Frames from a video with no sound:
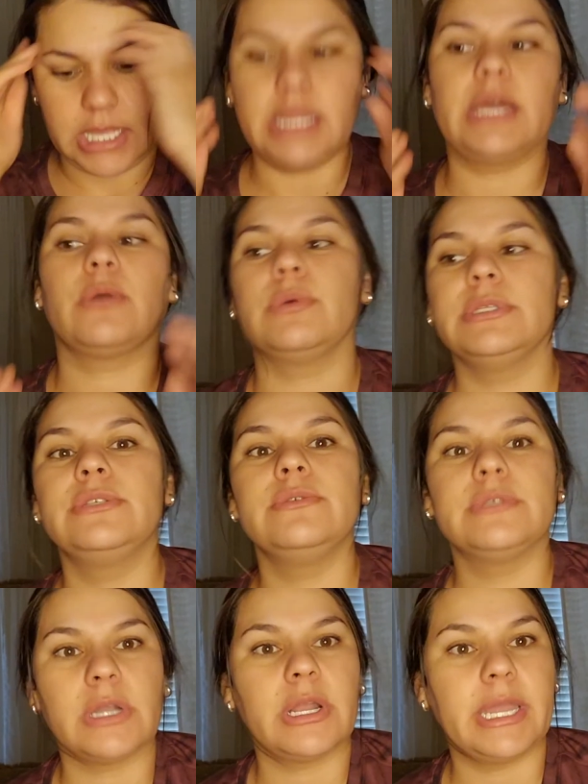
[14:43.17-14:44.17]
Like, once you
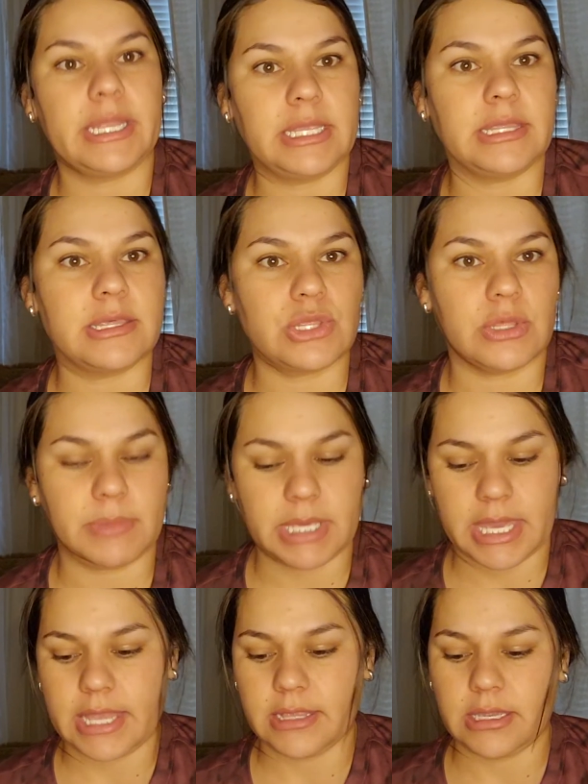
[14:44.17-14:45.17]
start hitting the gym
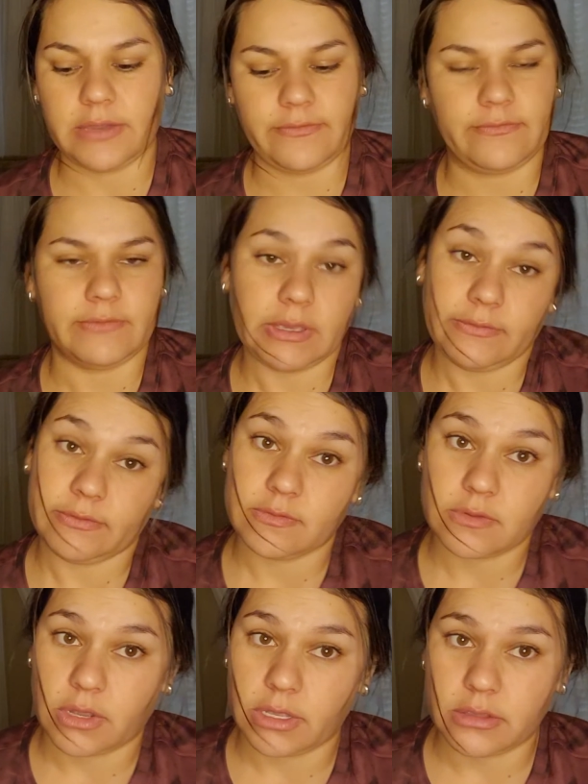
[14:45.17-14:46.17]
again, if you
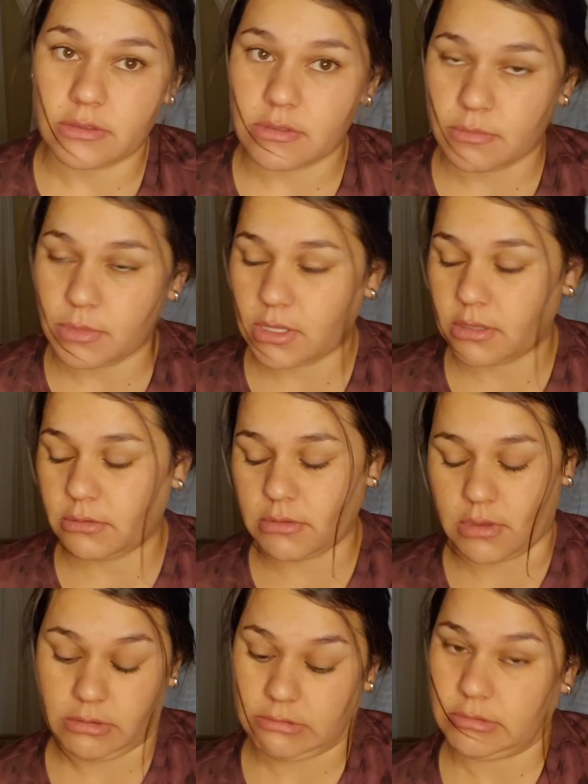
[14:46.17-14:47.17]
start hitting the gym again, I
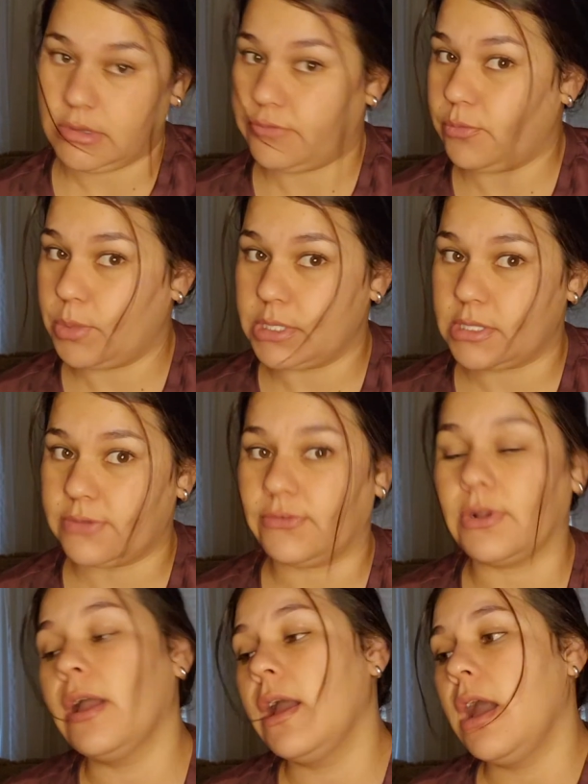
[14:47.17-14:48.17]
don't know, everybody's different.